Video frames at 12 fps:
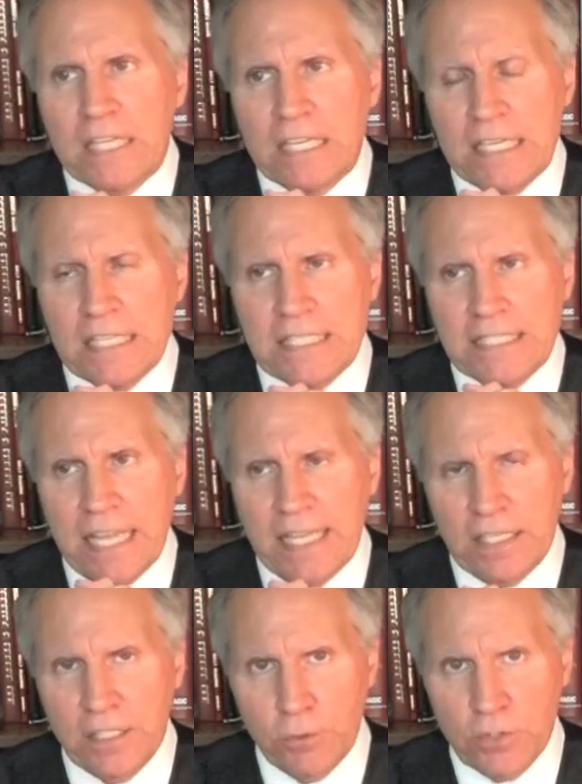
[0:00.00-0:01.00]
is get
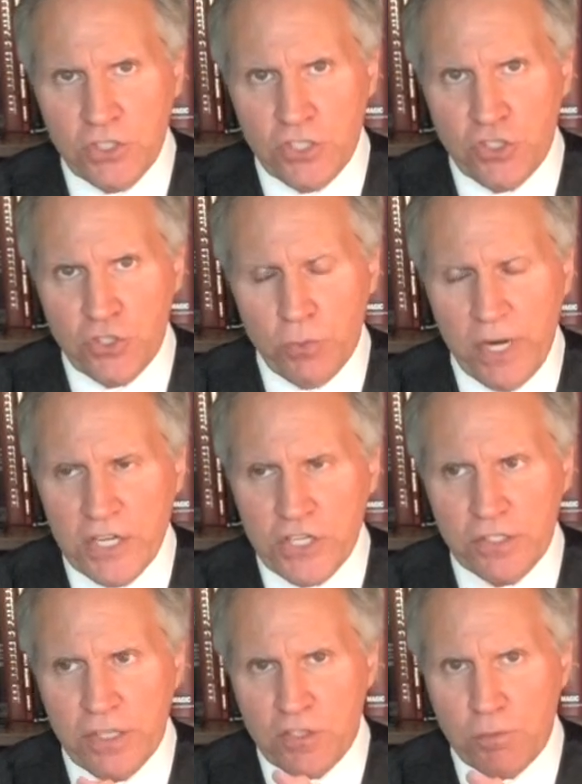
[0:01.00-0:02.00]
into a
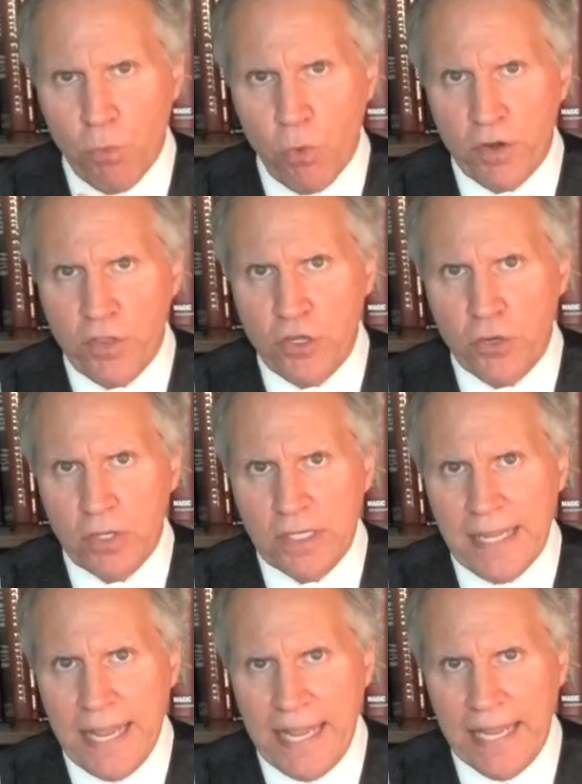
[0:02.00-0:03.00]
situation that's more than you
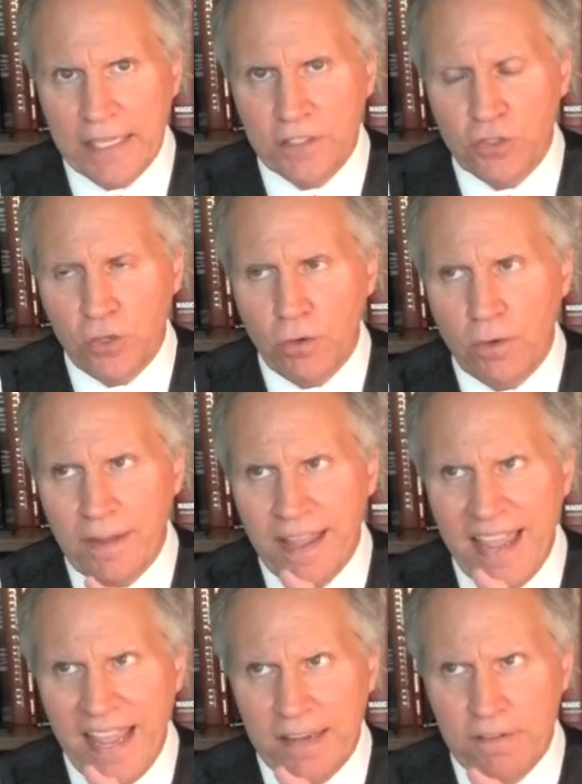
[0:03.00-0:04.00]
can handle
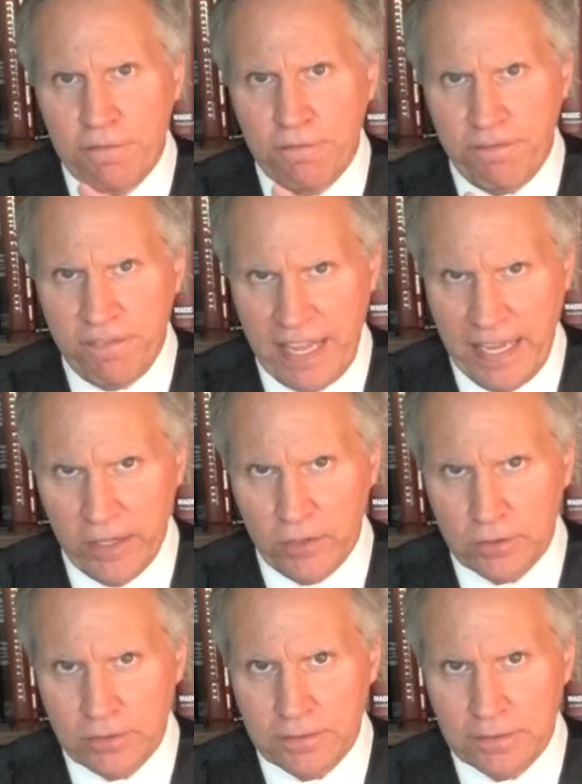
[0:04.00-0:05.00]
and
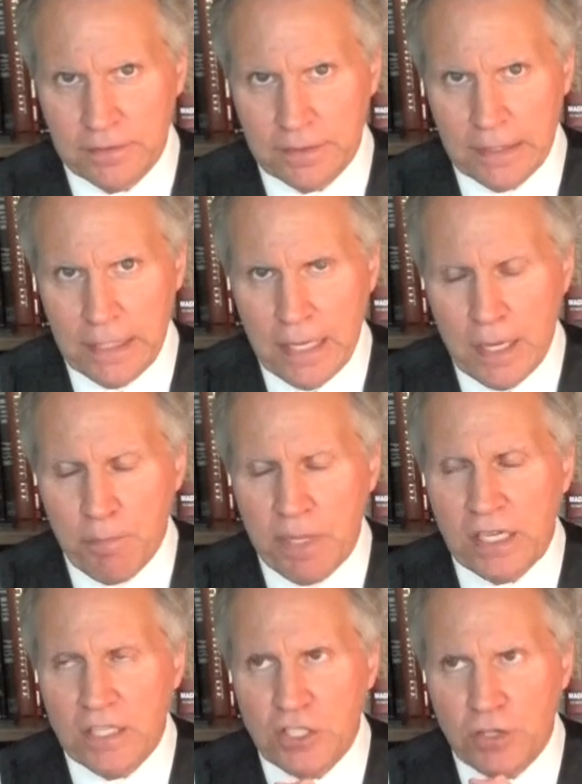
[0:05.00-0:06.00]
fail.
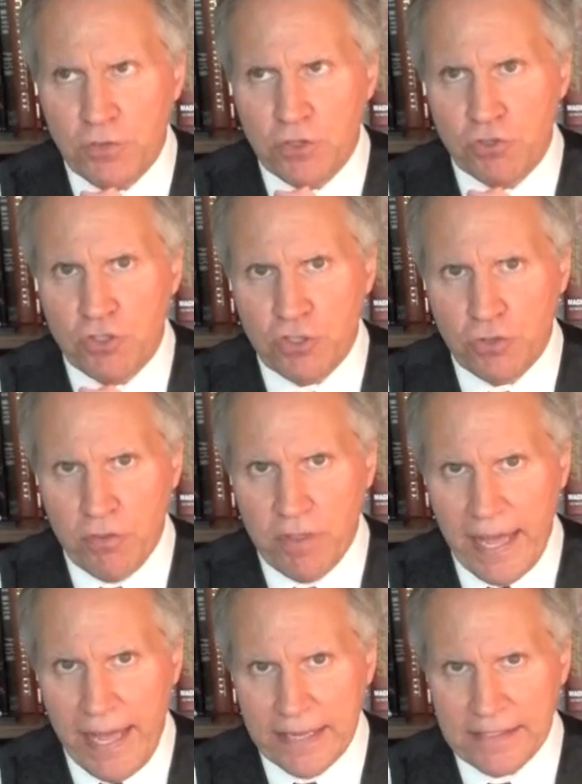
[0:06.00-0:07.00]
Because if you do
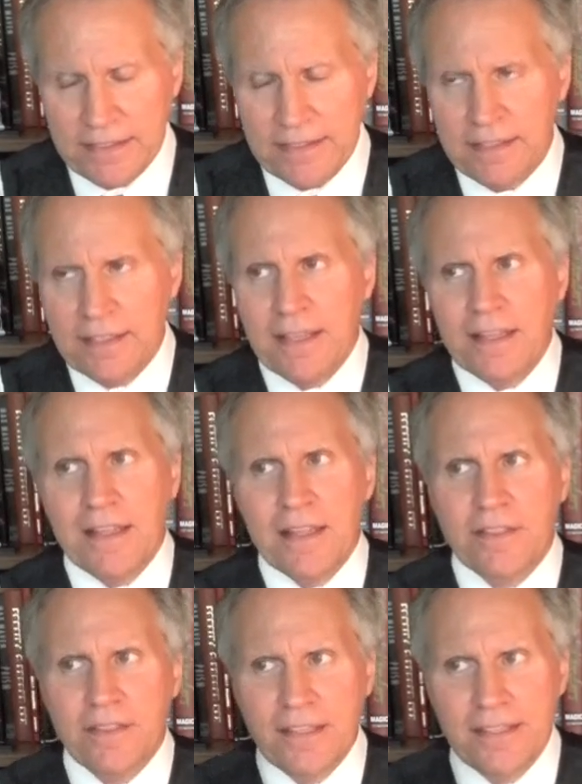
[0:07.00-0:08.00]
that,
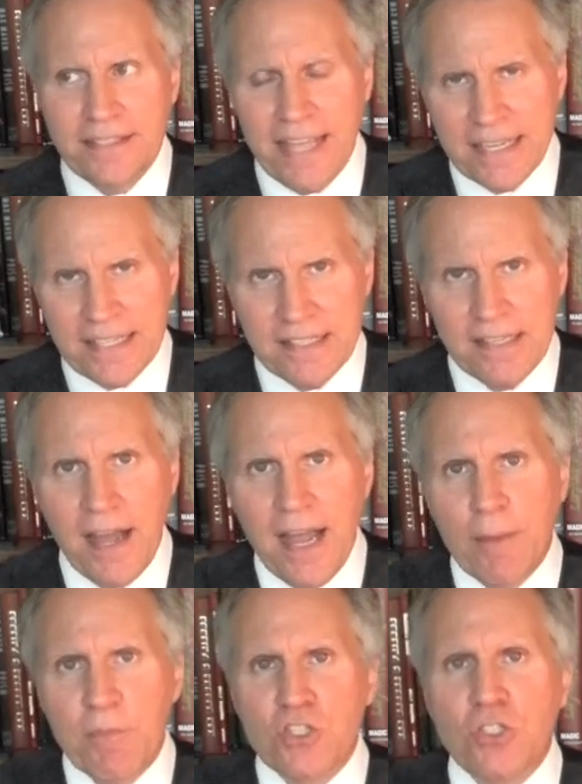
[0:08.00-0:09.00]
the next
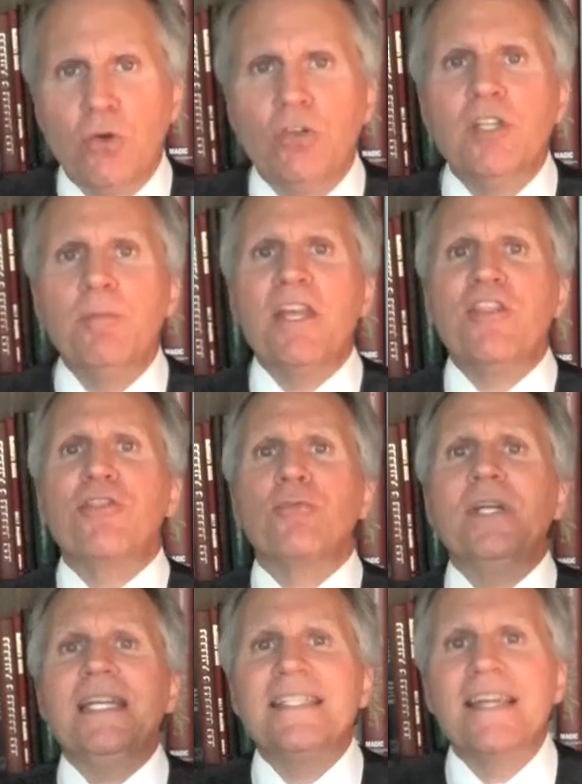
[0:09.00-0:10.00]
time is going to be
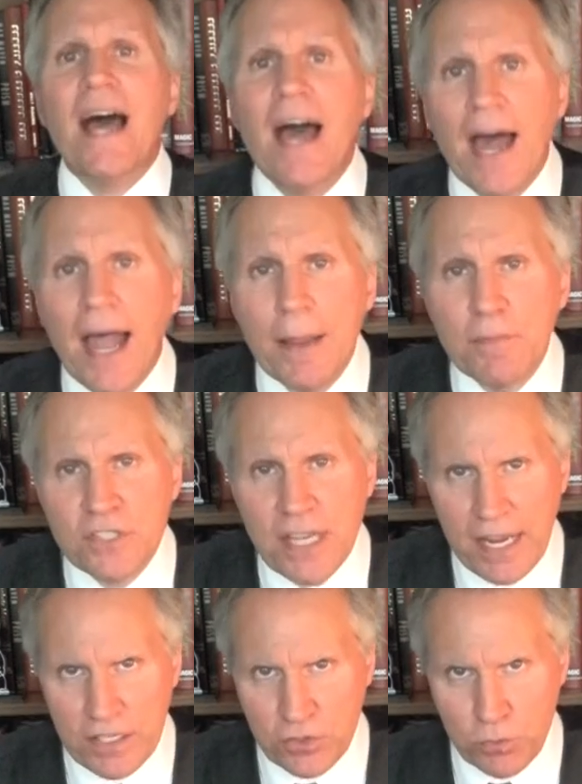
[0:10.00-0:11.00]
3 times
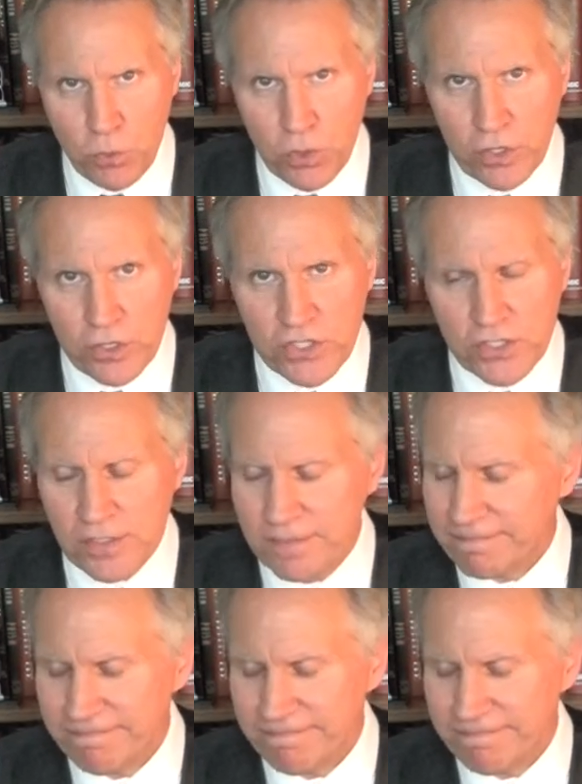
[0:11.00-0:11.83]
as worse.